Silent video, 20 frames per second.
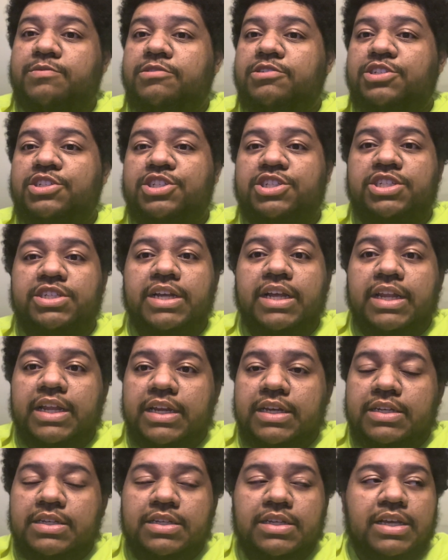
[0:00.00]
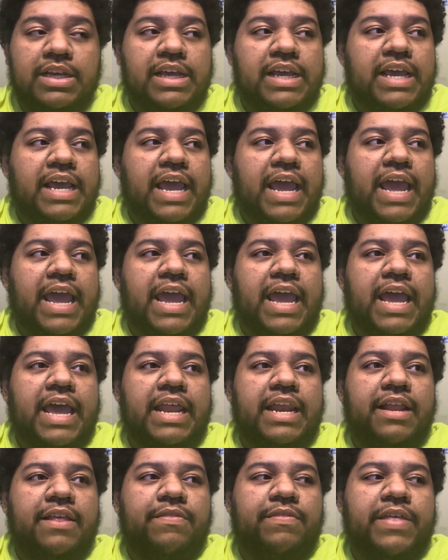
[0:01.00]
just chilling,
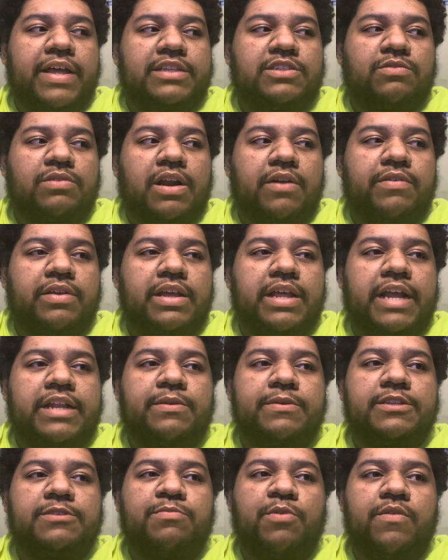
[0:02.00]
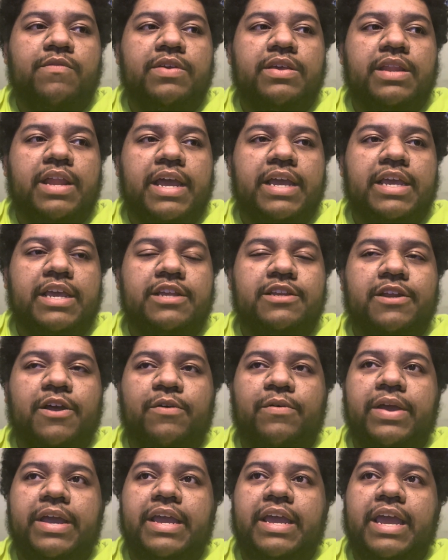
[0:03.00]
And that's what I really liked with this movie. Like, you
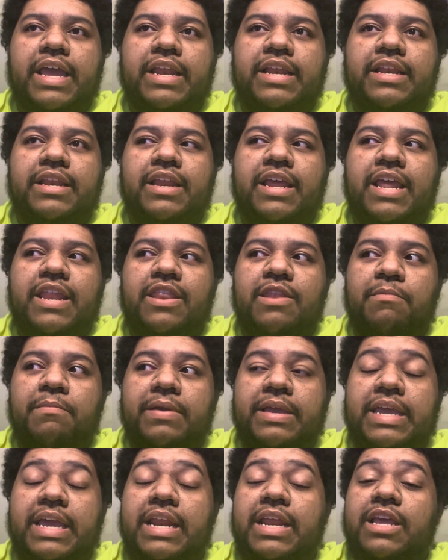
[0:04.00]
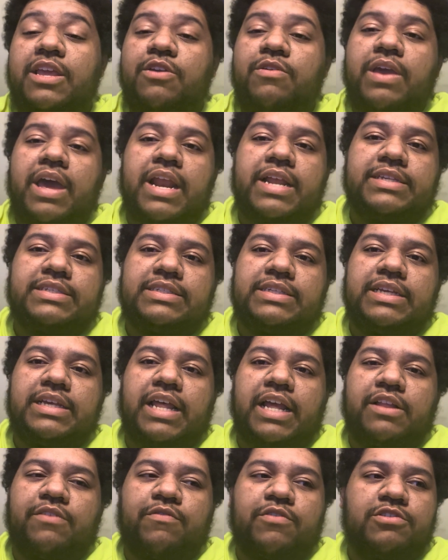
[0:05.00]
know, in the beginning, you kind of see
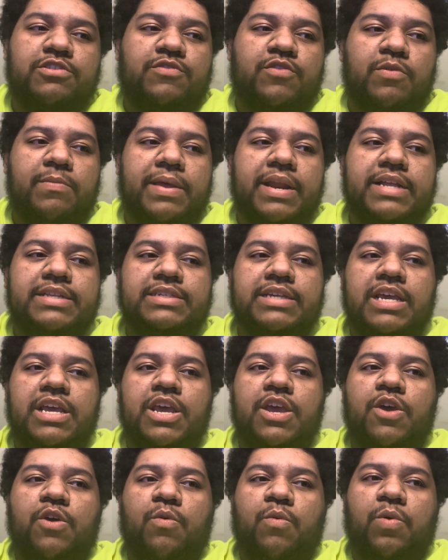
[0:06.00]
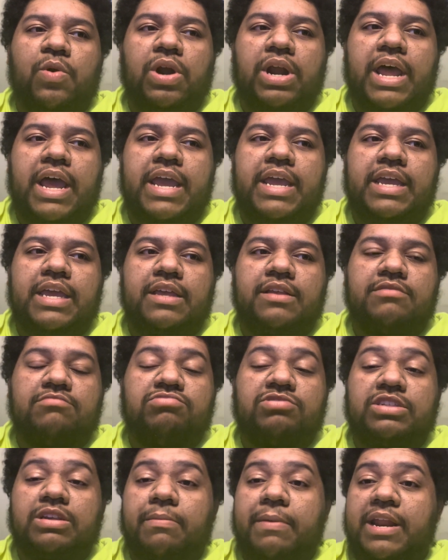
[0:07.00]
like the first few minutes where like
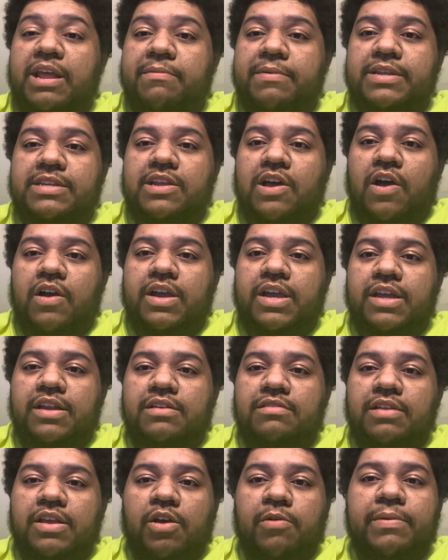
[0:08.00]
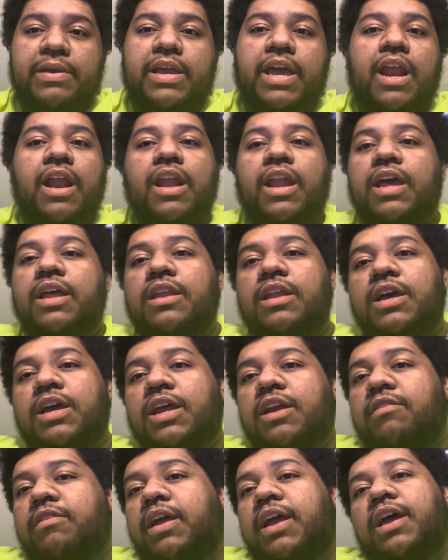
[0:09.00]
somebody will be talking, he'll be kind of like
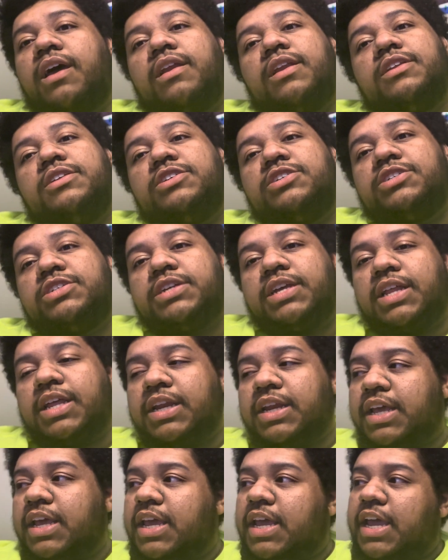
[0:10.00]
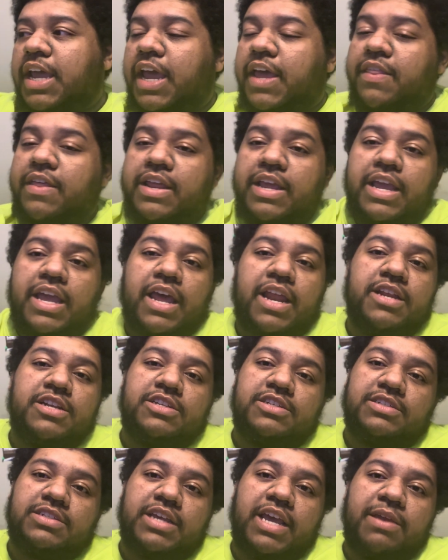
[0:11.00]
looking around and just chilling, and then he kind of
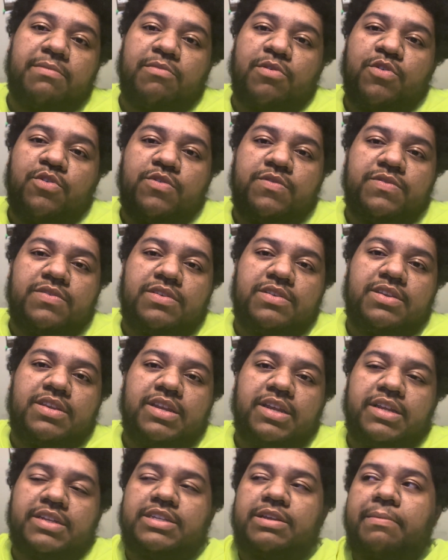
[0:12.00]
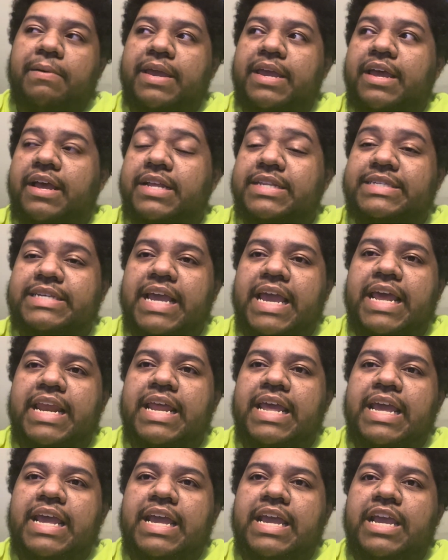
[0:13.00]
just like moves to somebody else, and
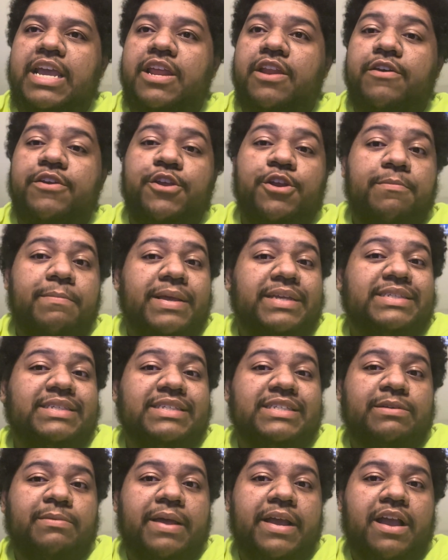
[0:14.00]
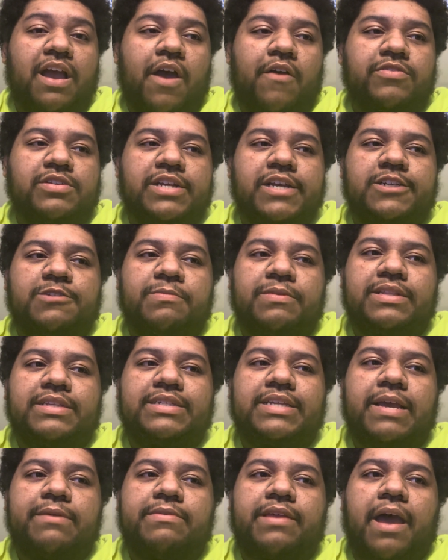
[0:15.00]
you know, you're missing some of that conversation, but at the
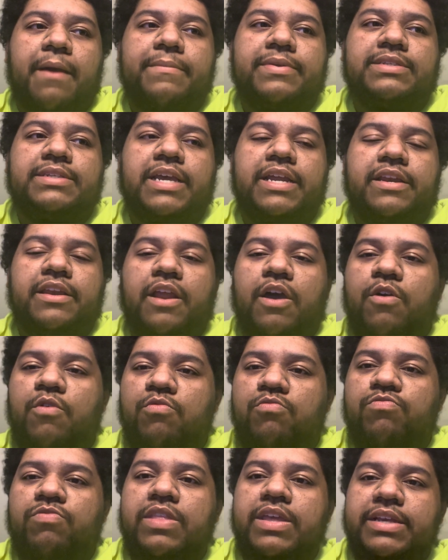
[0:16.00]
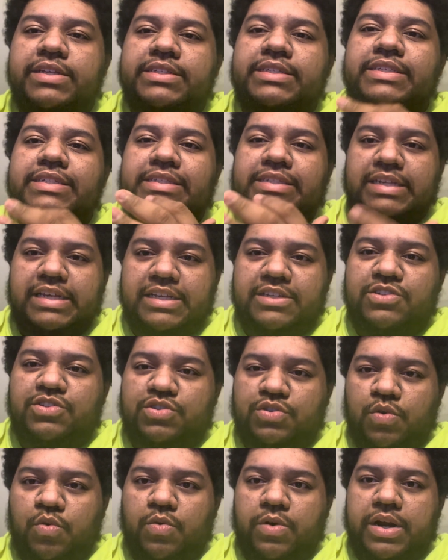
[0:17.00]
same time, it's like, no, this is his
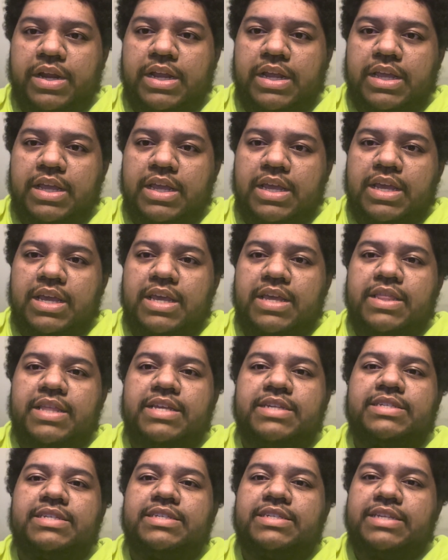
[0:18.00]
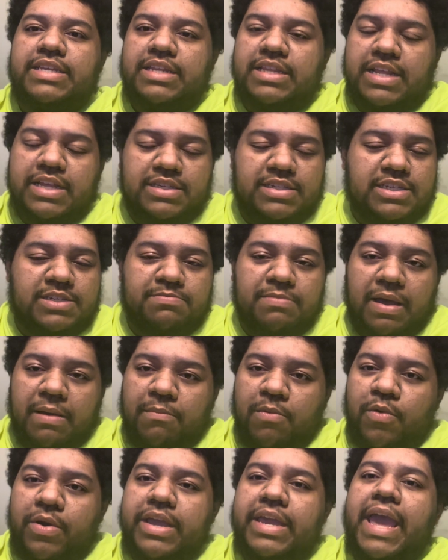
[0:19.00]
story. This is my
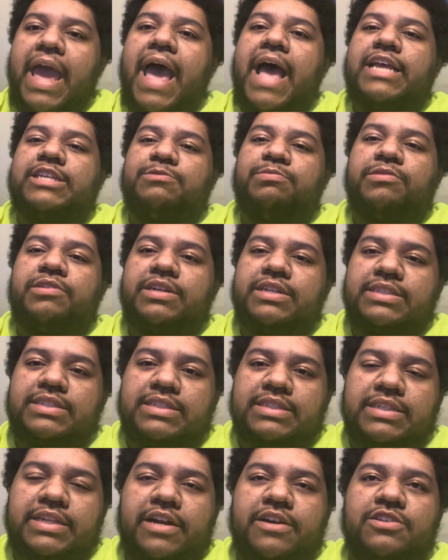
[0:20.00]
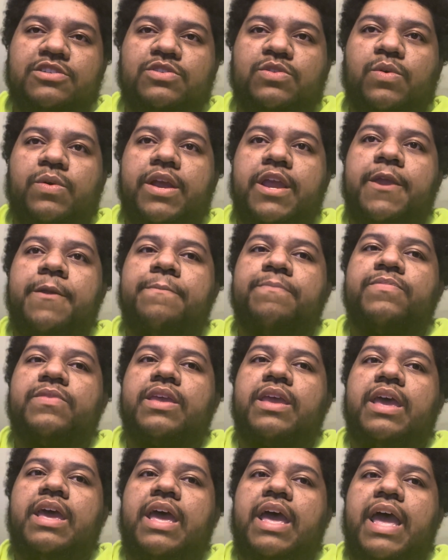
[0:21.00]
boy Casper. This is their story,
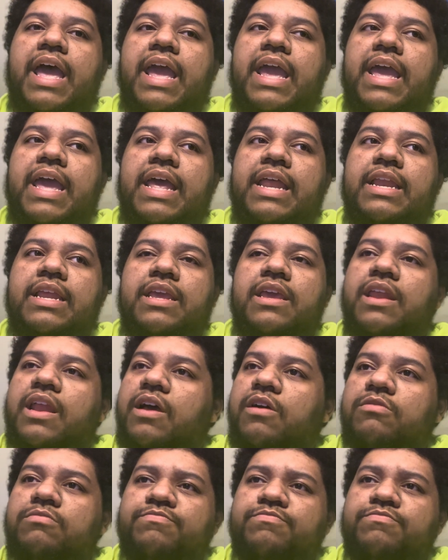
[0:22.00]
and you know,